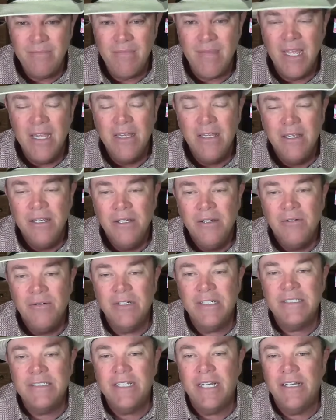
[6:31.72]
I
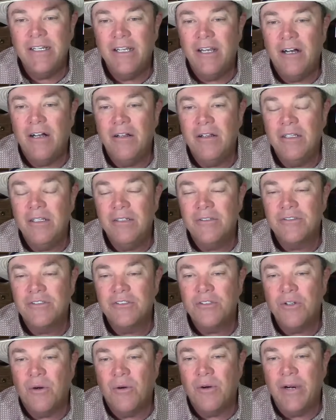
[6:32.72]
want to tell y'all a little
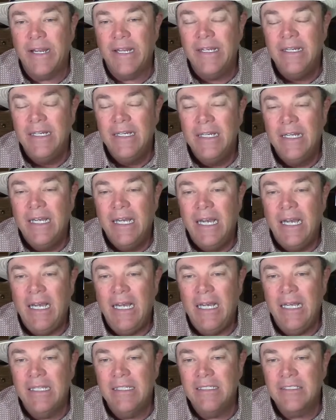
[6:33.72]
story
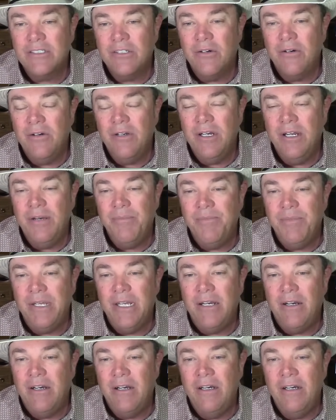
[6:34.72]
that's going
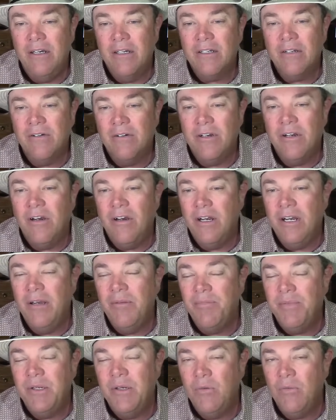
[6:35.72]
on
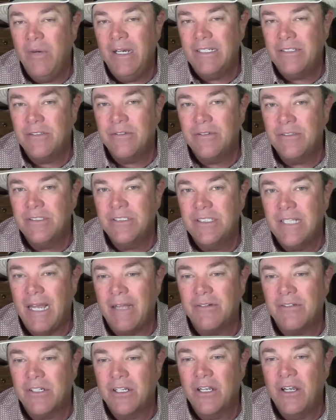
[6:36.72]
up in western
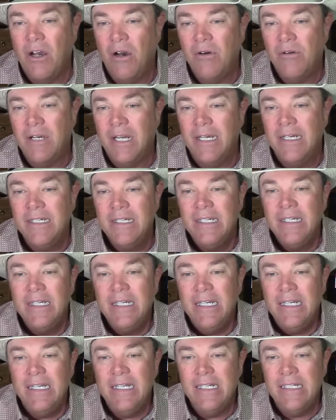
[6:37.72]
South Dakota,
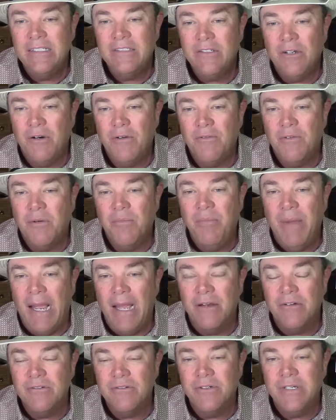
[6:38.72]
and it's over
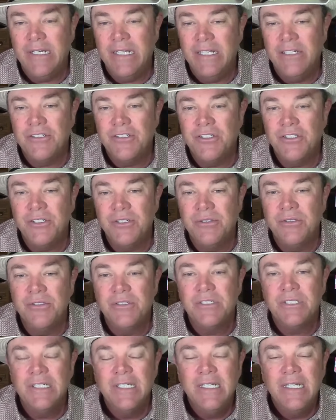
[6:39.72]
boundary
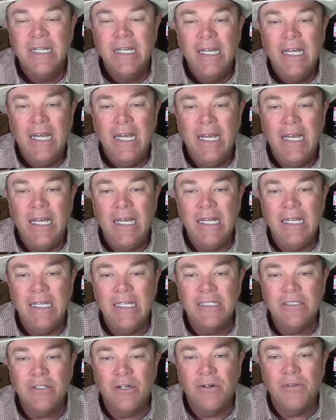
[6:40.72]
issues, and
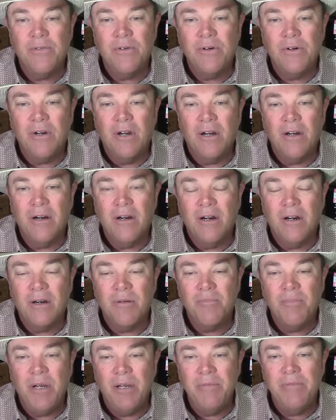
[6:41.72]
it's over
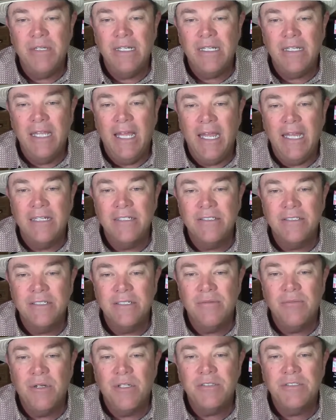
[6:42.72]
our public lands,
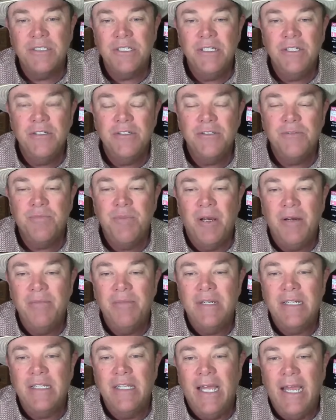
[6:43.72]
the multi-use
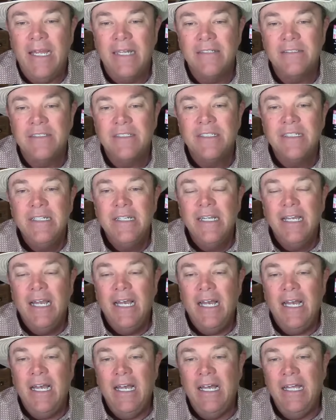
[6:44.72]
public lands
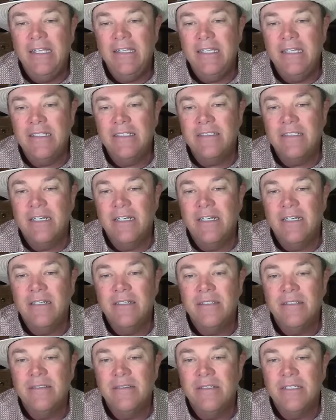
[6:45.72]

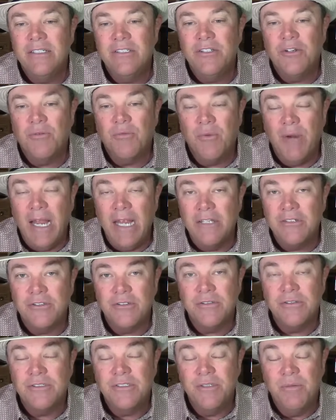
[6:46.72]
that your
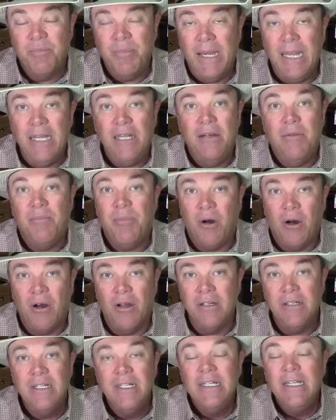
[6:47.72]
ranchers depend
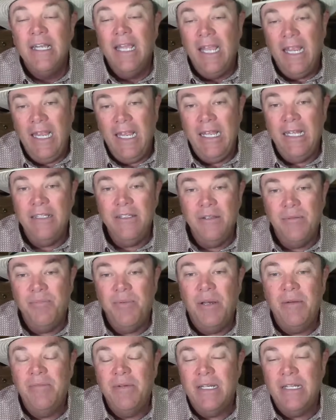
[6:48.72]
upon, and the
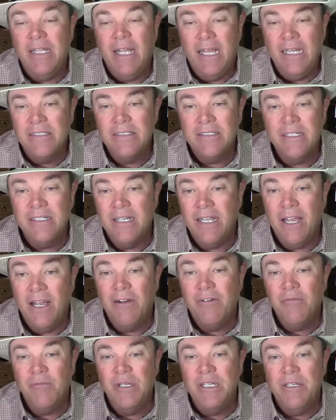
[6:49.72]
public lands and the
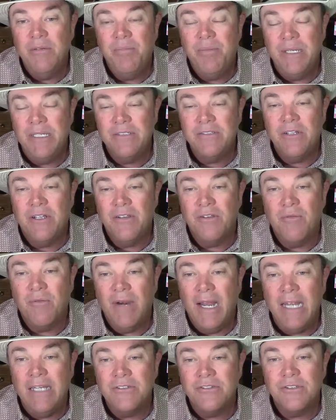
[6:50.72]
government depends on the
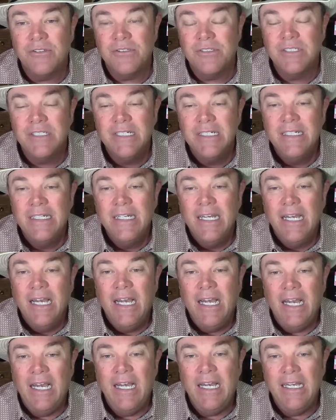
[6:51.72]
ranchers
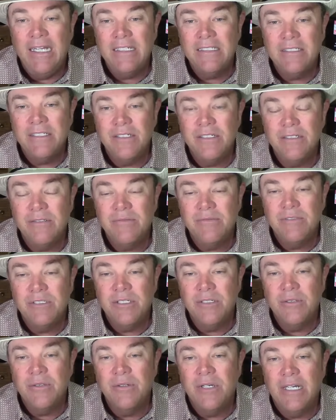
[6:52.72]

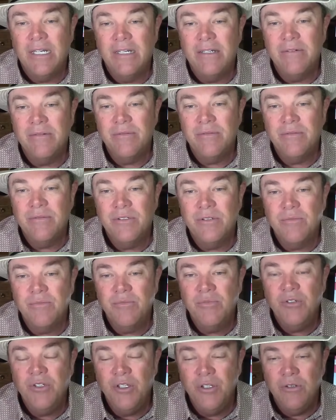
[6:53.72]
to
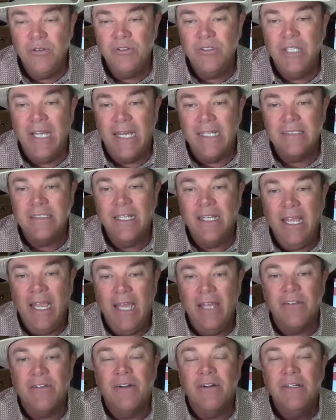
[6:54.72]
use that
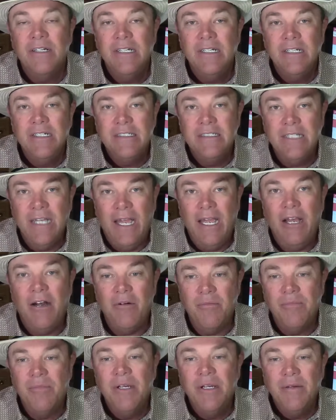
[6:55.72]
together to
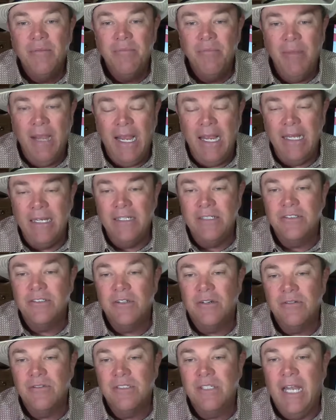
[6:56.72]
help manage
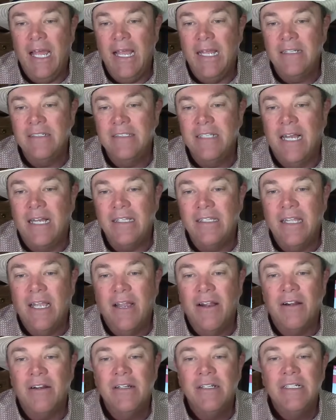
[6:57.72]
those lands out
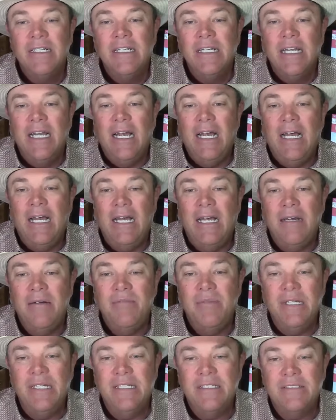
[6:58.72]
there.
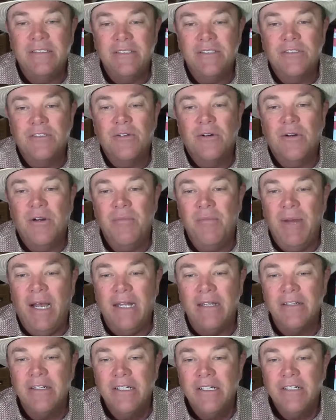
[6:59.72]
But it's a story
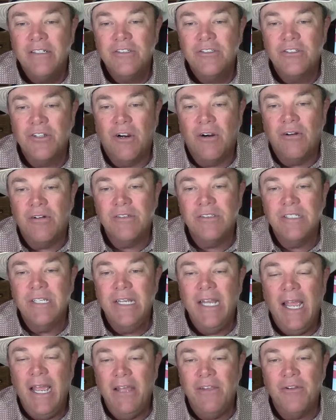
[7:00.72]
about Charles
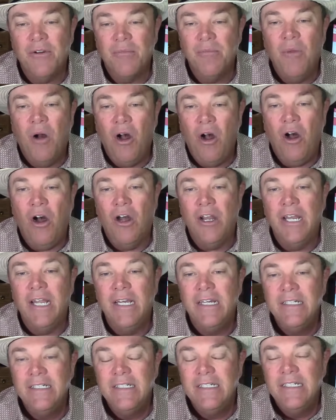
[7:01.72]
and Heather
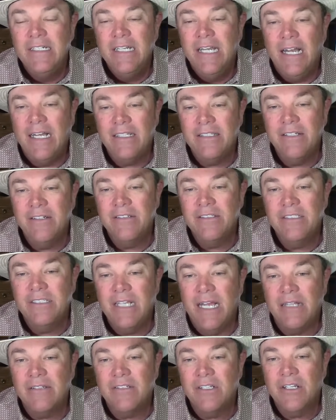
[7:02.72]
Maud out there in
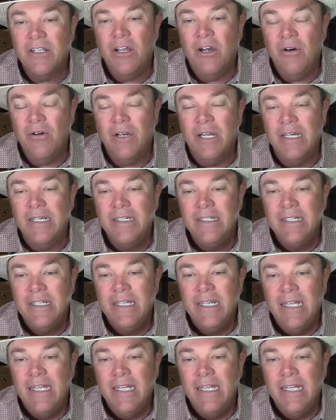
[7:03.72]
South Dakota.